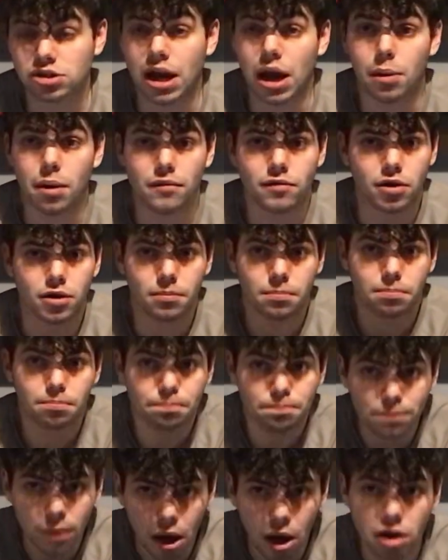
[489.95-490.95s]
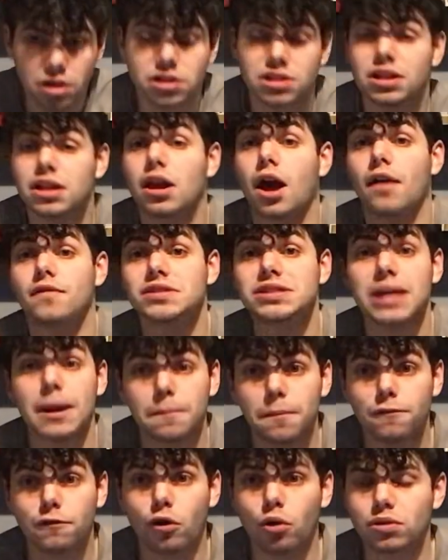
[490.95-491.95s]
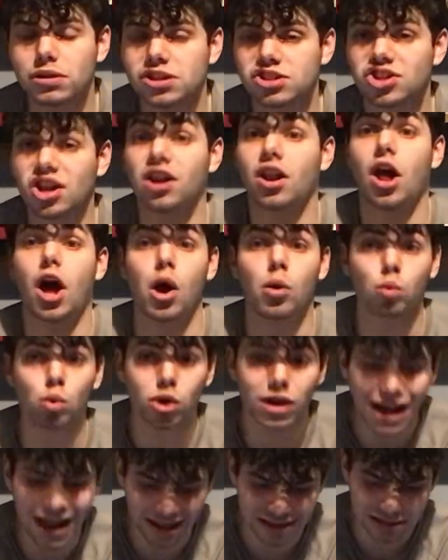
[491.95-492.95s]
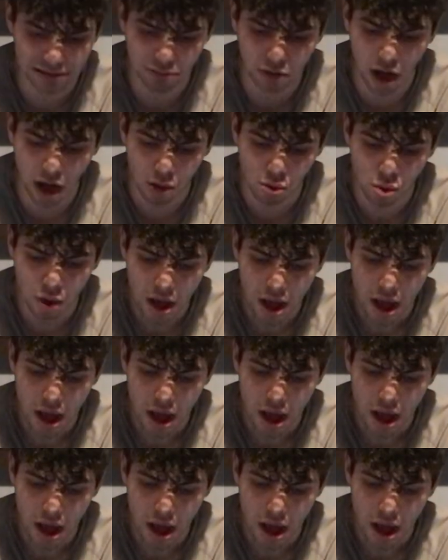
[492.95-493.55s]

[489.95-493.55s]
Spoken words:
However, personally, I've said before on this channel, I would let him go.